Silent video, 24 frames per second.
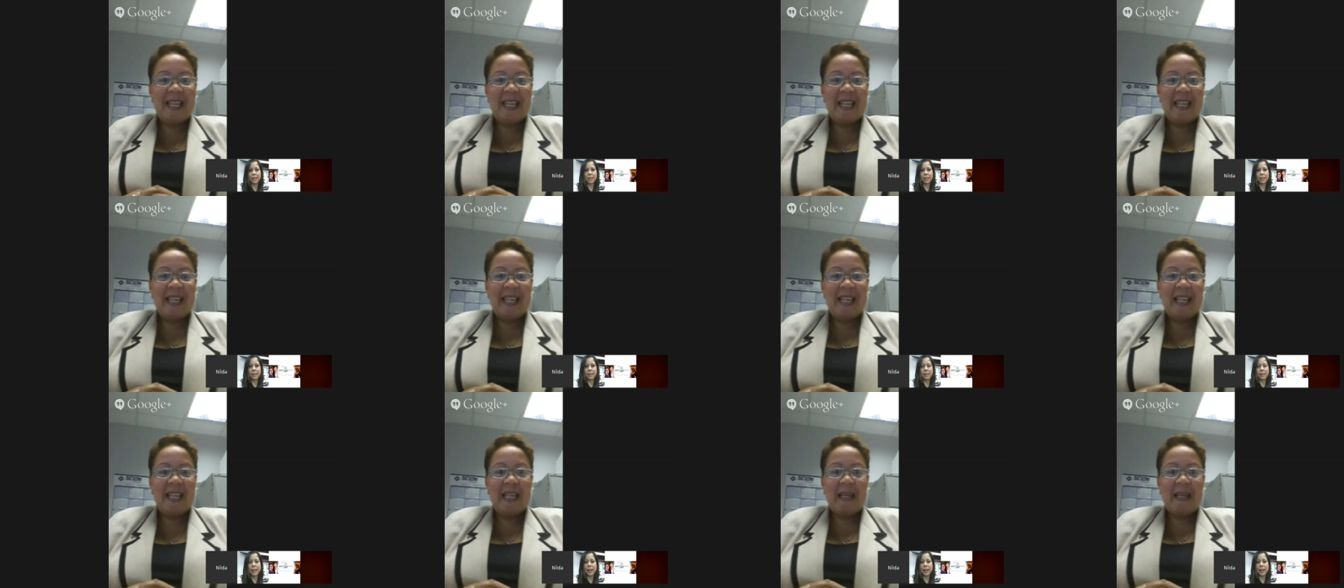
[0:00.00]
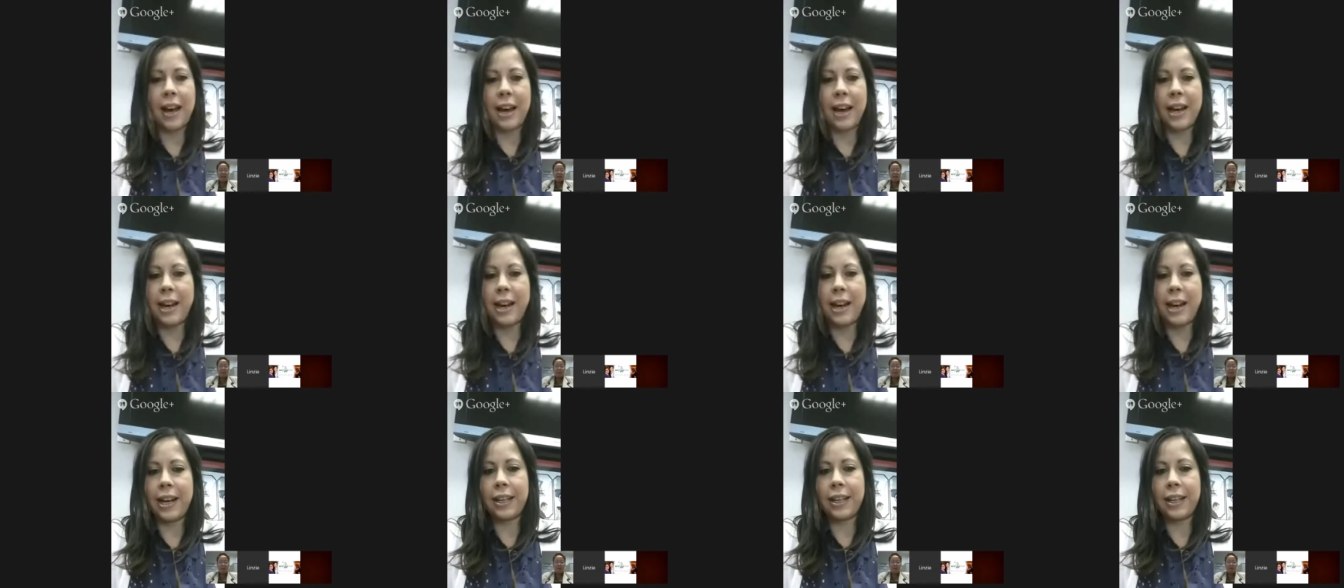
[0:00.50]
Yeah,
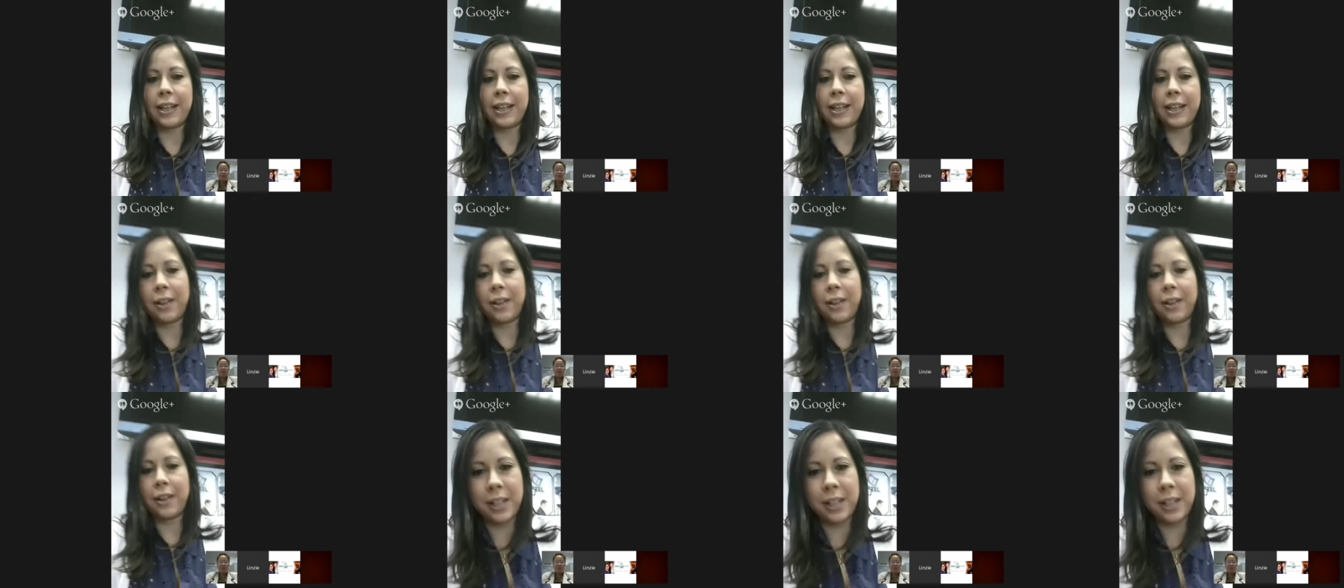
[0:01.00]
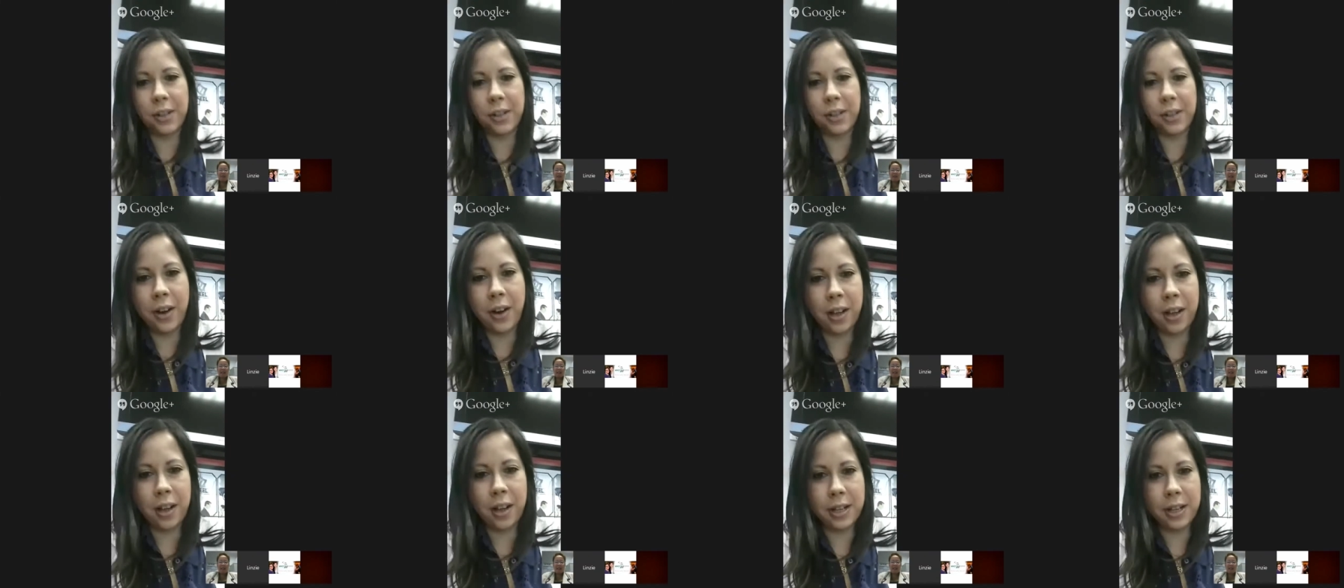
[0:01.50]
I, I, I couldn't hear you.
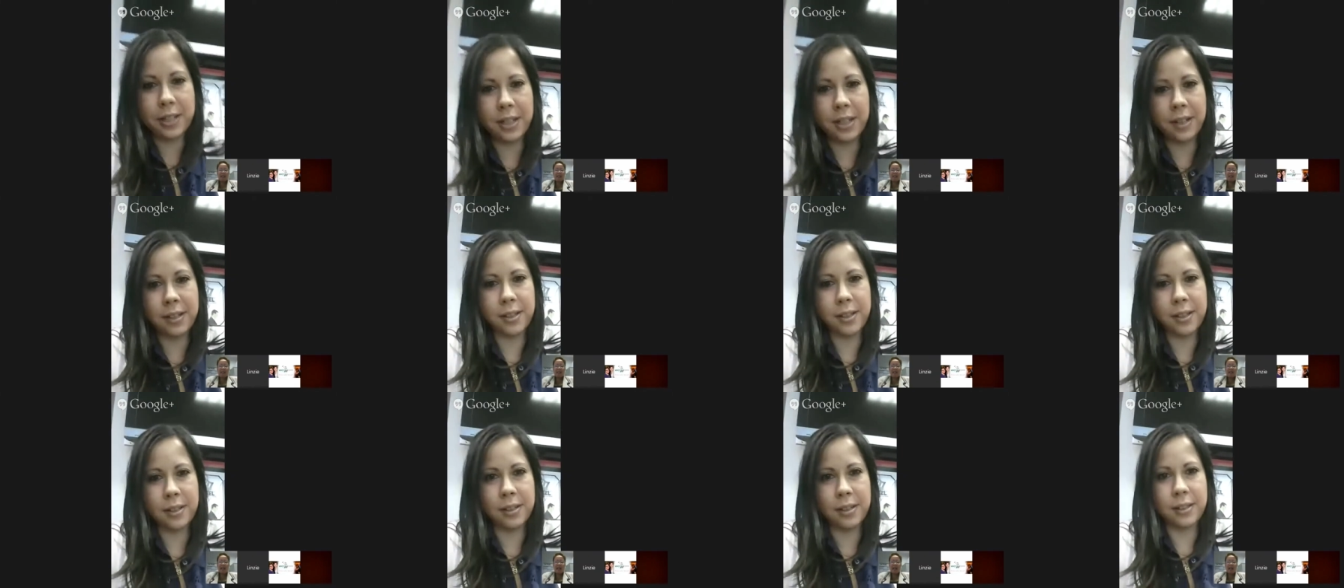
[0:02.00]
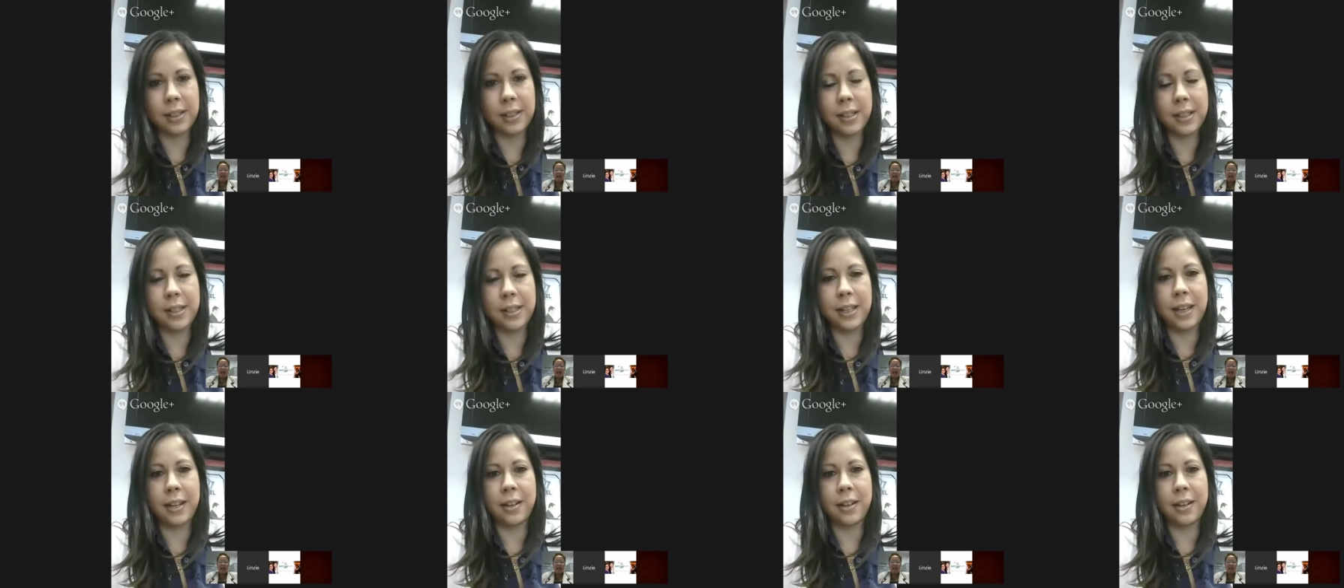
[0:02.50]
All I said is
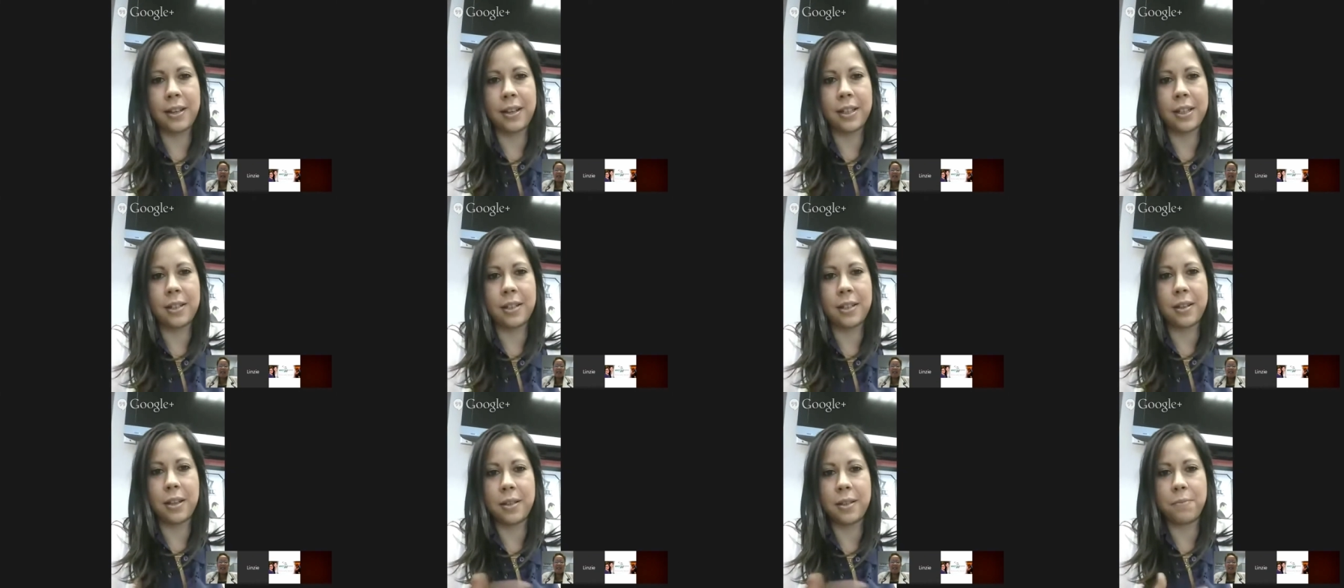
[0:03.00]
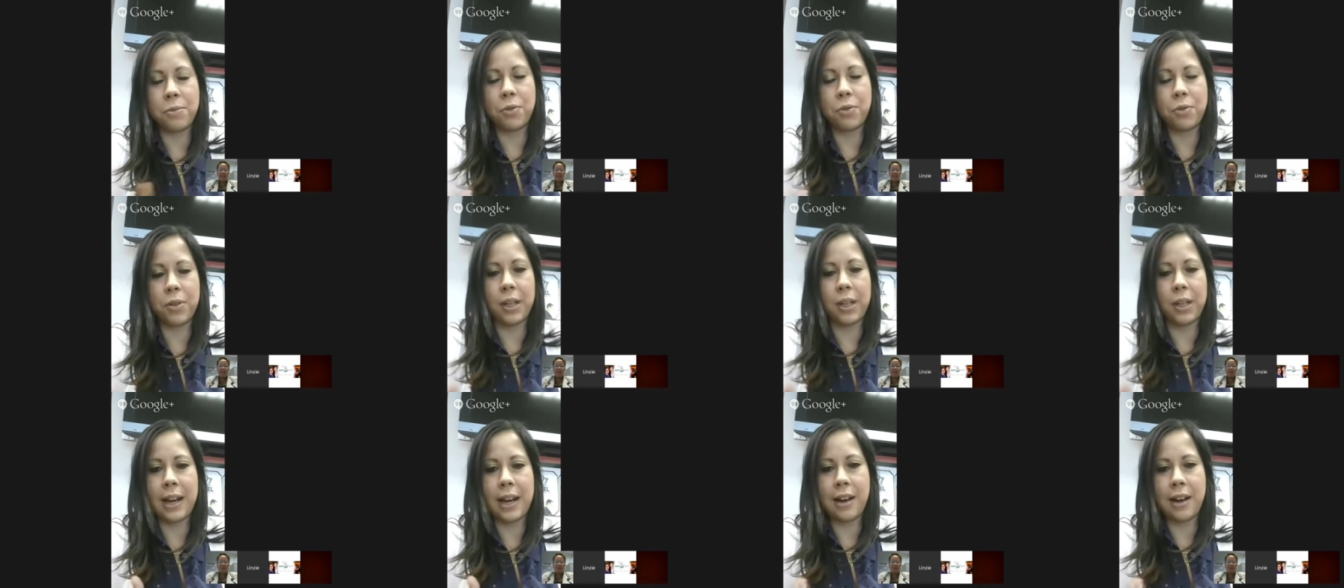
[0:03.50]
Linzie, and it's it's
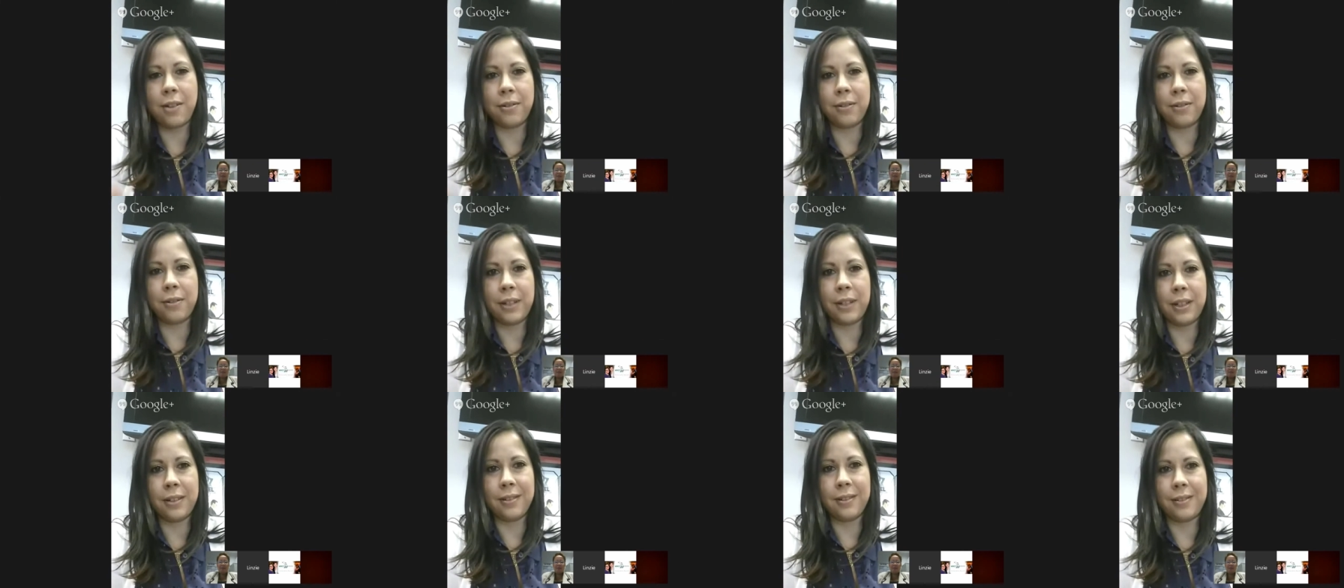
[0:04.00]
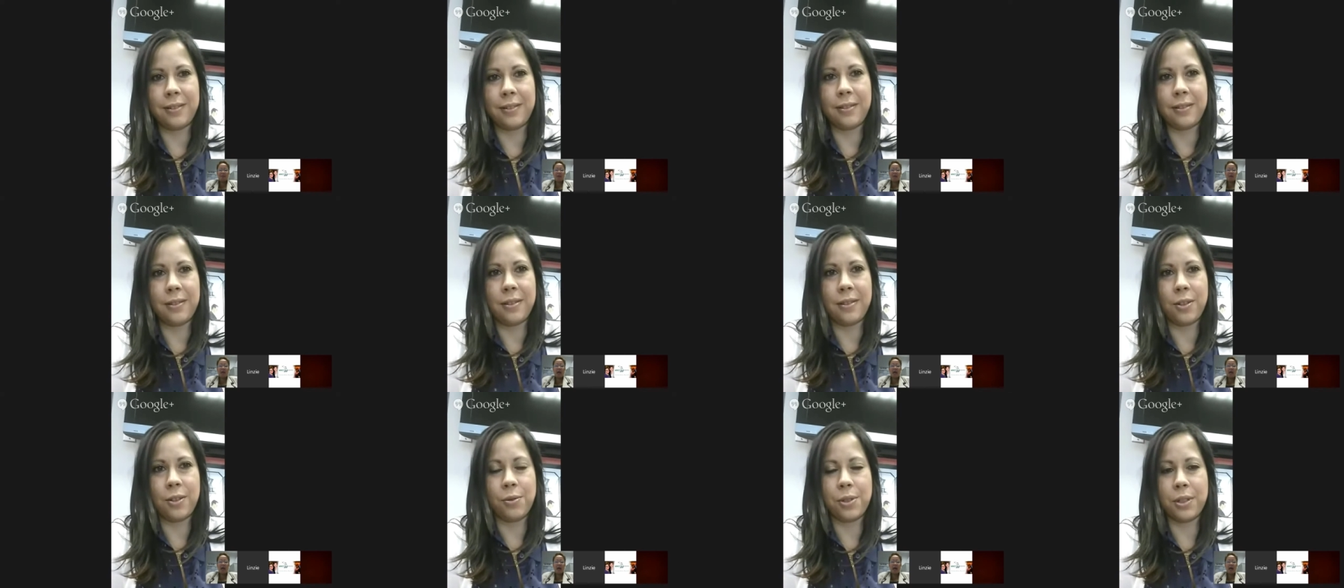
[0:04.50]
muting out, and
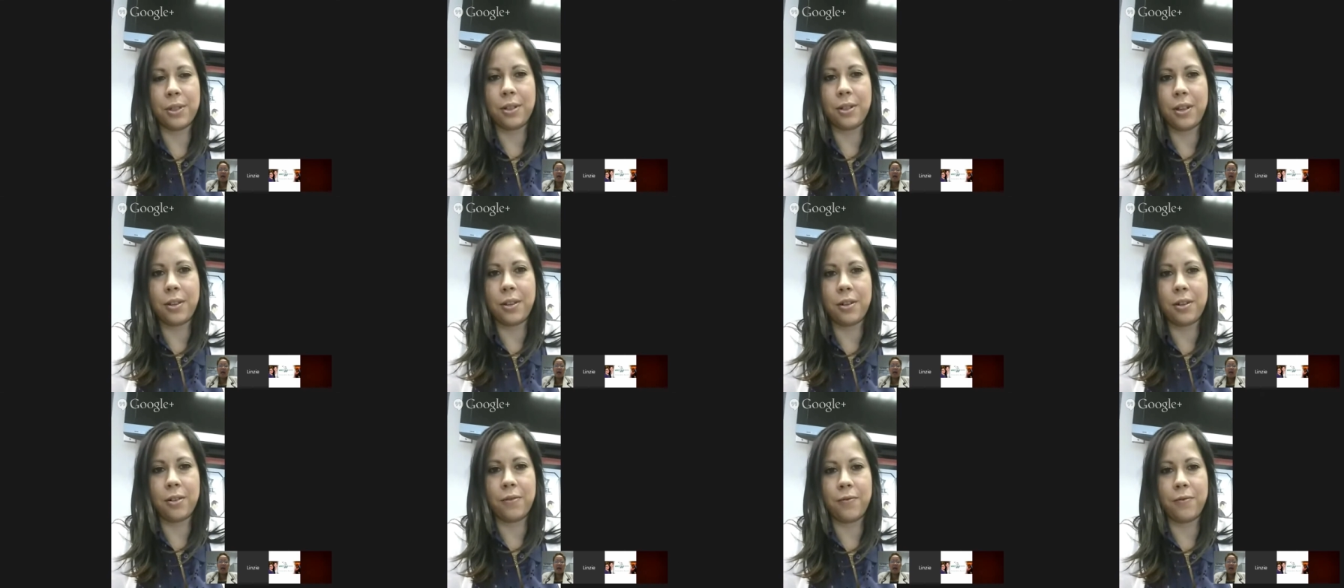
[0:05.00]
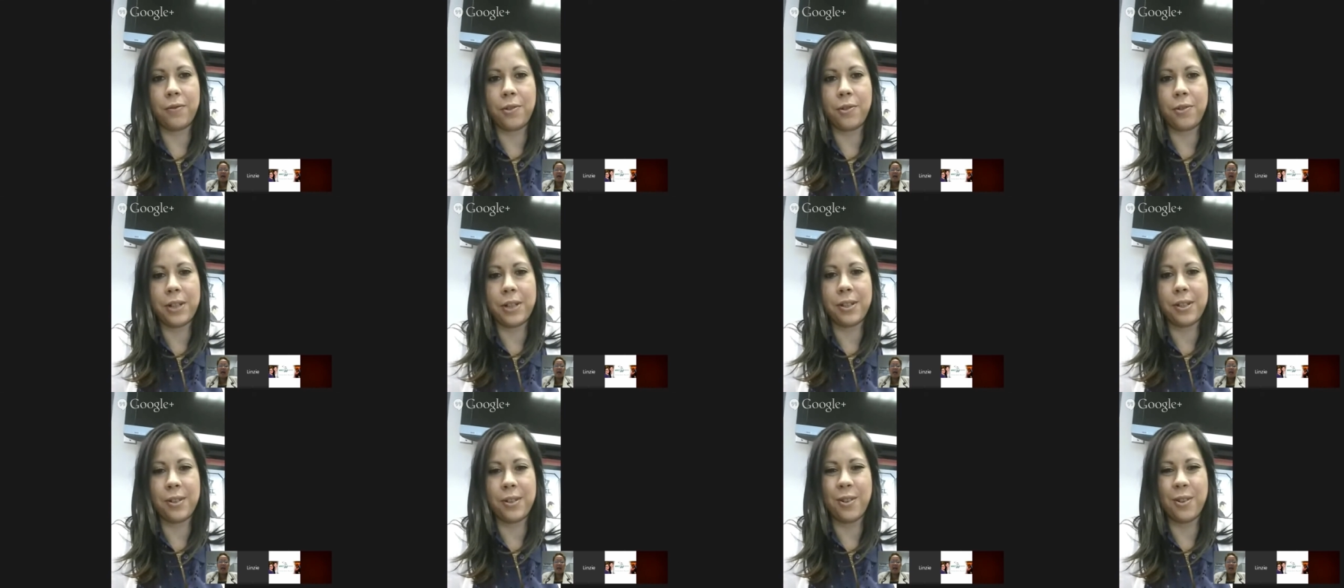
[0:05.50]
there was another
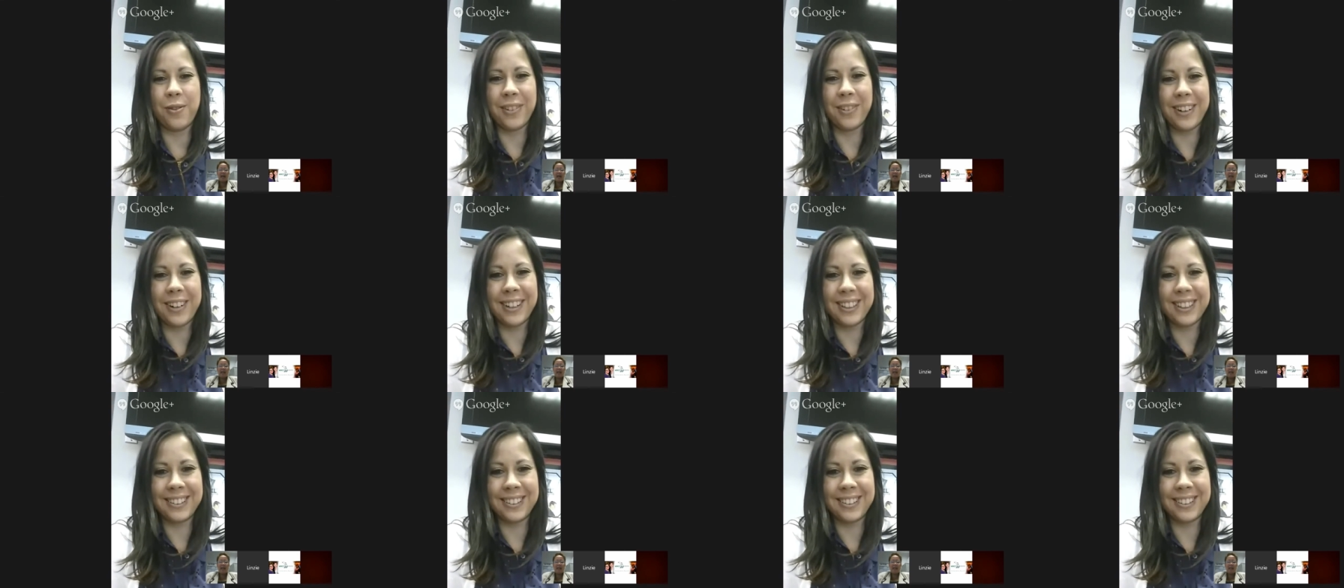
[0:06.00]
voice over it.